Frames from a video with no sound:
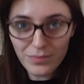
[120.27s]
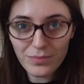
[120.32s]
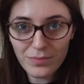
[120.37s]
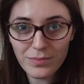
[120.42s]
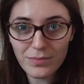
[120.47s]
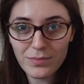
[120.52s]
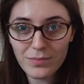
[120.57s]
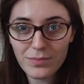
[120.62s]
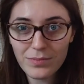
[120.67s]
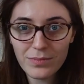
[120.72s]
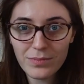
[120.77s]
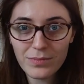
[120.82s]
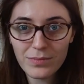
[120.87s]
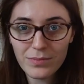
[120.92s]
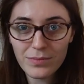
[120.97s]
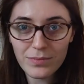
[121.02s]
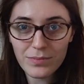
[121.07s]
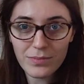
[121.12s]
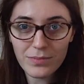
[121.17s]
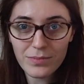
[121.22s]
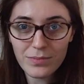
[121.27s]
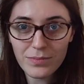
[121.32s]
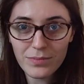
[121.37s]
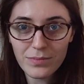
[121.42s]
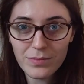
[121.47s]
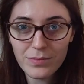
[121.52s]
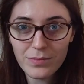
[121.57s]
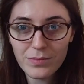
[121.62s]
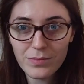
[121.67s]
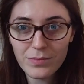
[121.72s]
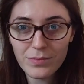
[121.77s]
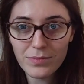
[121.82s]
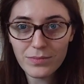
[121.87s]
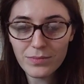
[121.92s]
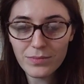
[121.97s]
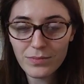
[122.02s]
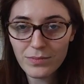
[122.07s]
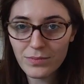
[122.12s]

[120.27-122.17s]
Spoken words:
(no one is talking)